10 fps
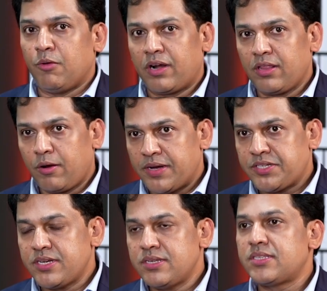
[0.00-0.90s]
One of the
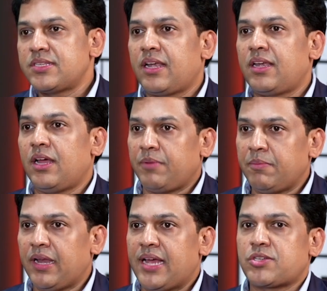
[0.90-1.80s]
questions that
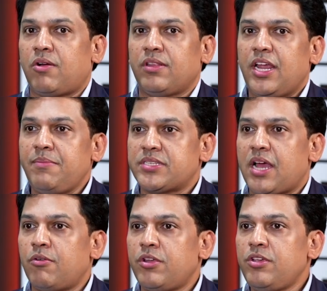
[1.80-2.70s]
people ask all the time is,
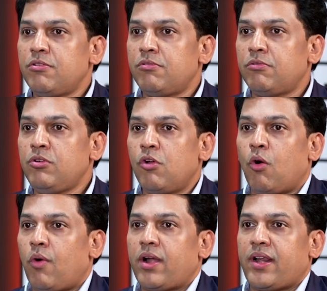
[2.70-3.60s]
how do you know
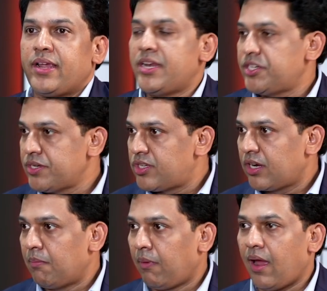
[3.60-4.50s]
what regulations to
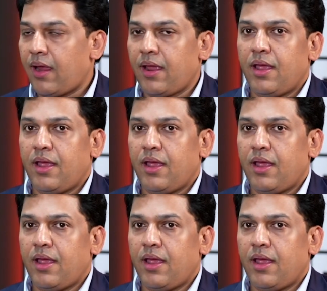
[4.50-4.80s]
comply?